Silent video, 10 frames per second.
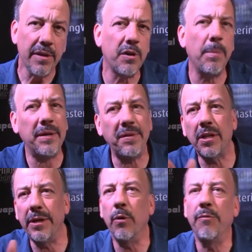So
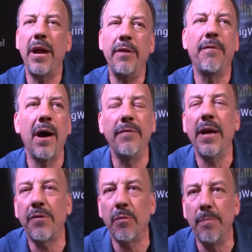basically with RAID 5,
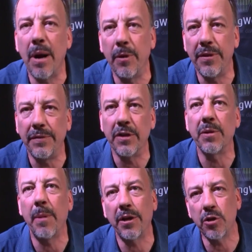you have to remember that
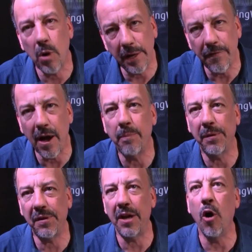there's about a
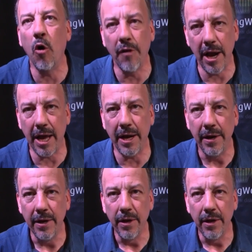25% overhead.